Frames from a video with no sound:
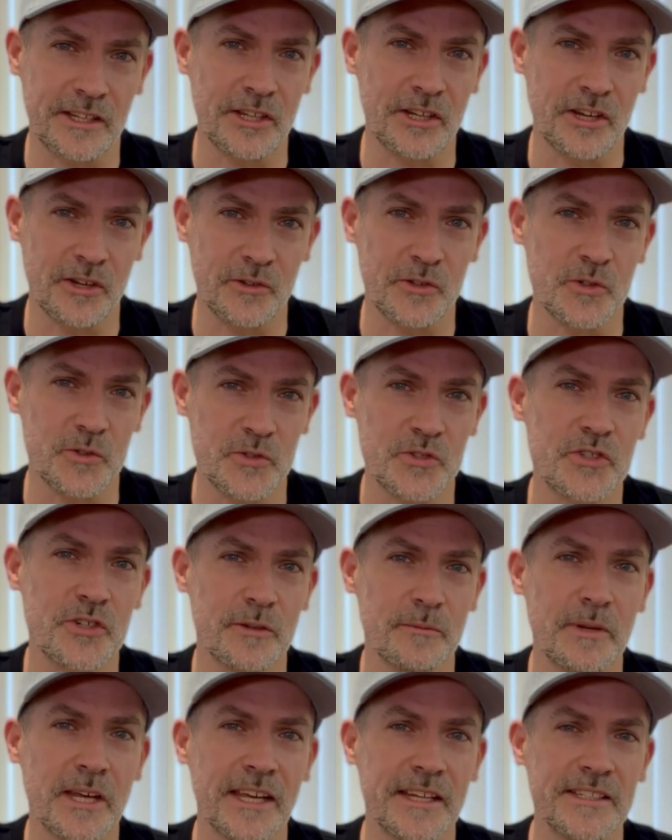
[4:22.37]
you
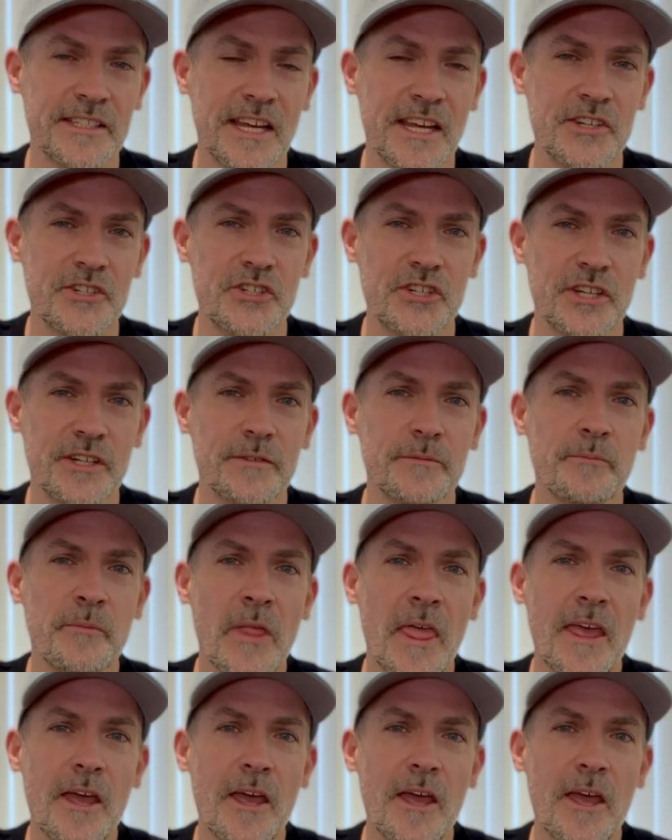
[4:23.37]
should pay attention.